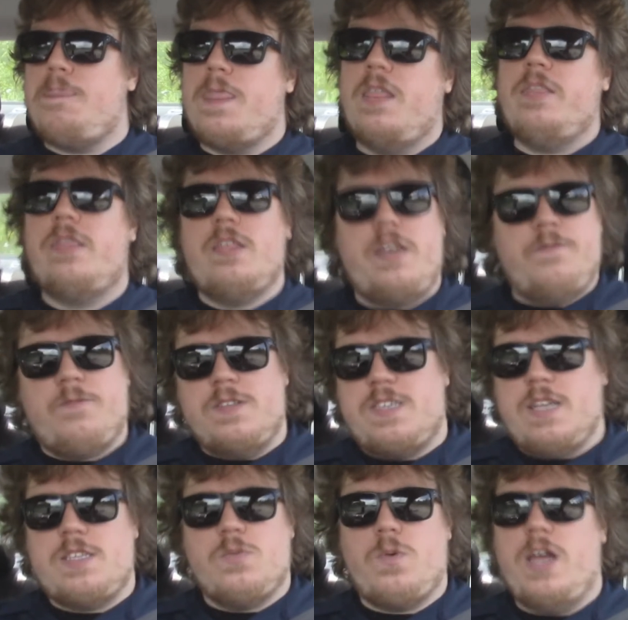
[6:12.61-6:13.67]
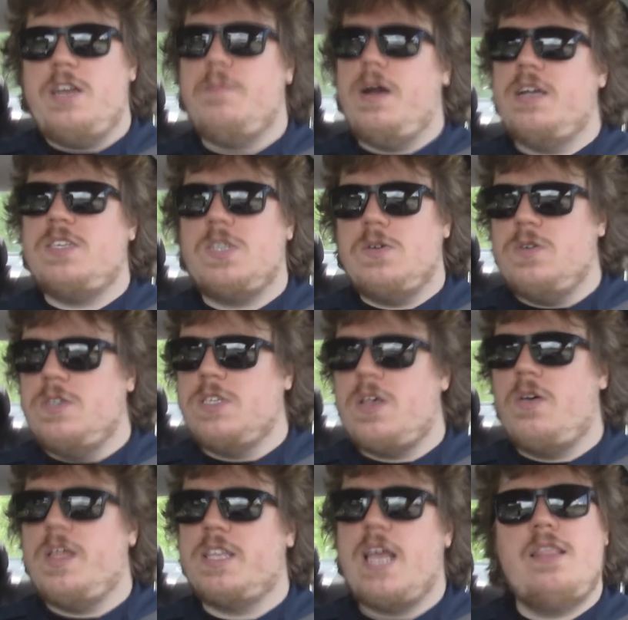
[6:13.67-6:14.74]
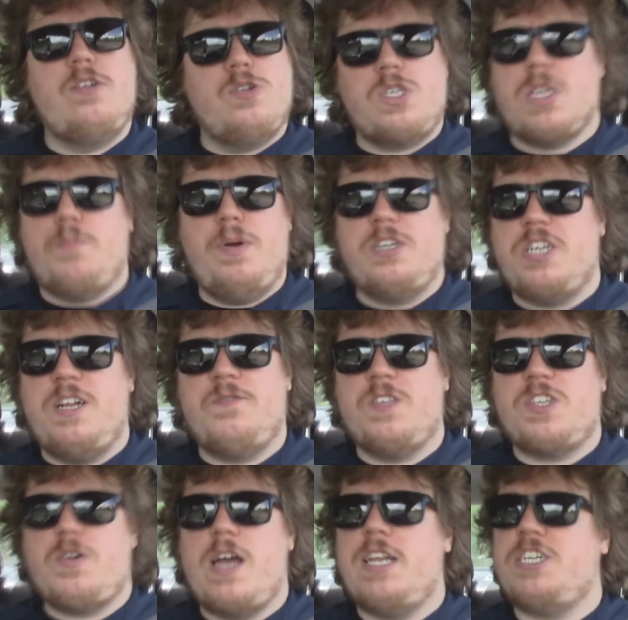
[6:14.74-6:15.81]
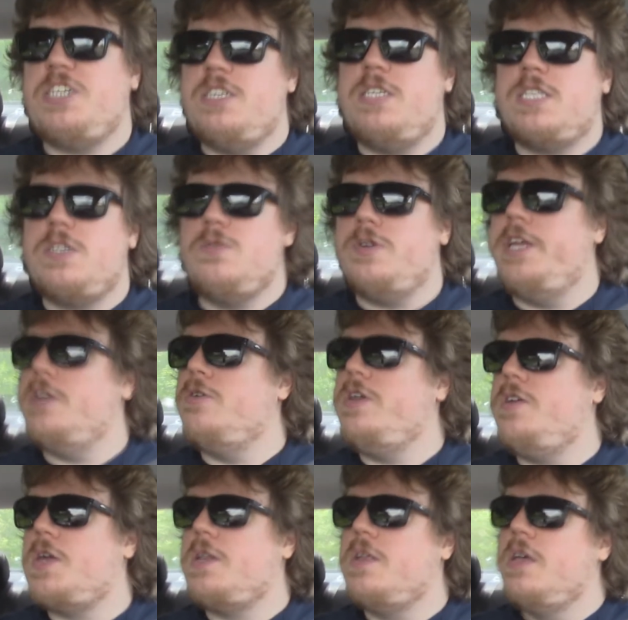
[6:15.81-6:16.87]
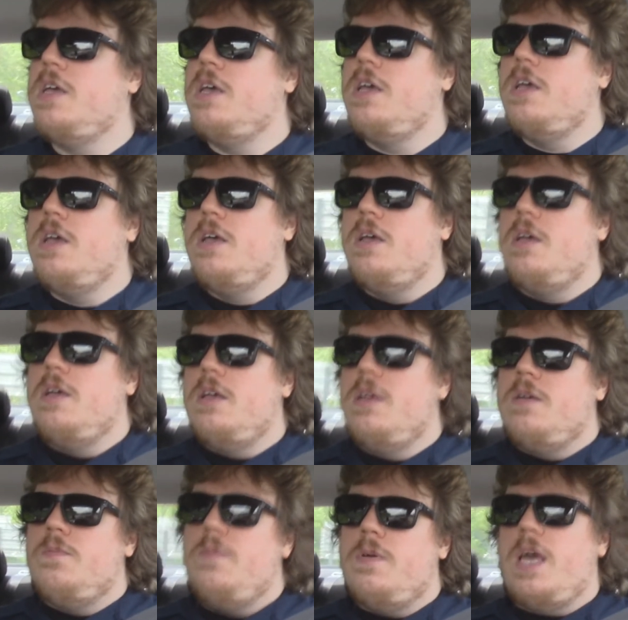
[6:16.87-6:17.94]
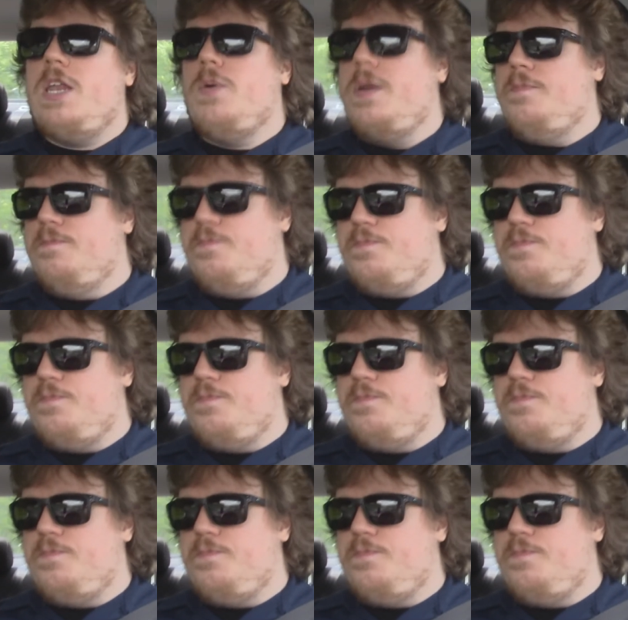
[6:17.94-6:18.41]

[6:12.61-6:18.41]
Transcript: And the different sets of randomizers, and there's a bunch of different strategies too. You know, you can. Anyway,